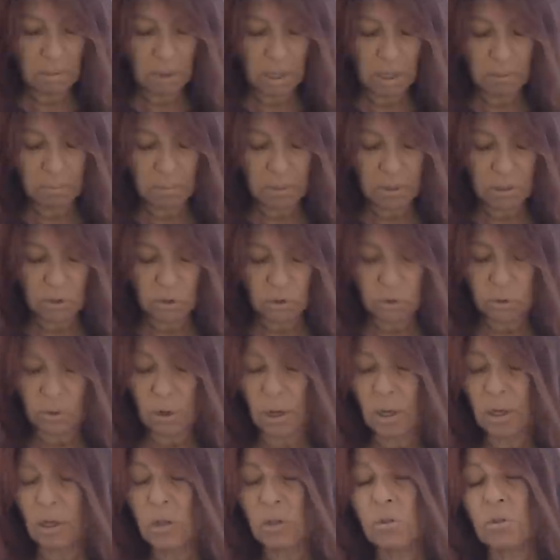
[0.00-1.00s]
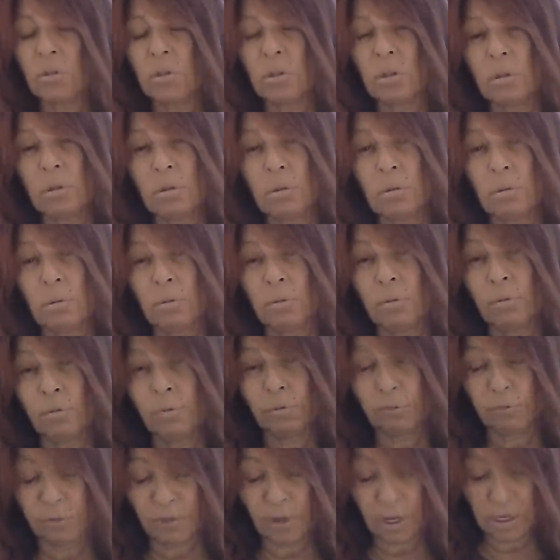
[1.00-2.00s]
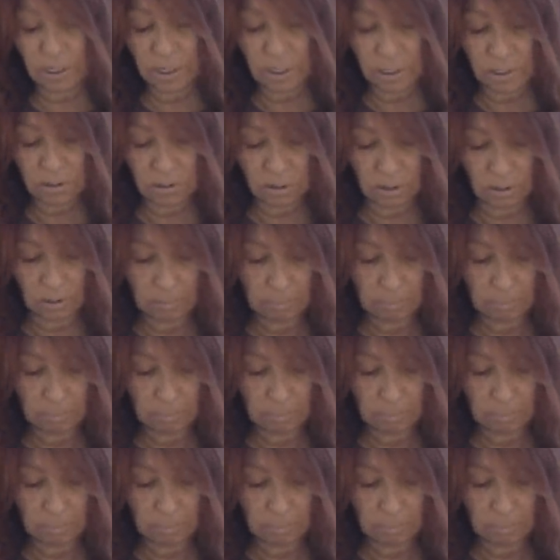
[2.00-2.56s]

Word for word: may be trying to fight it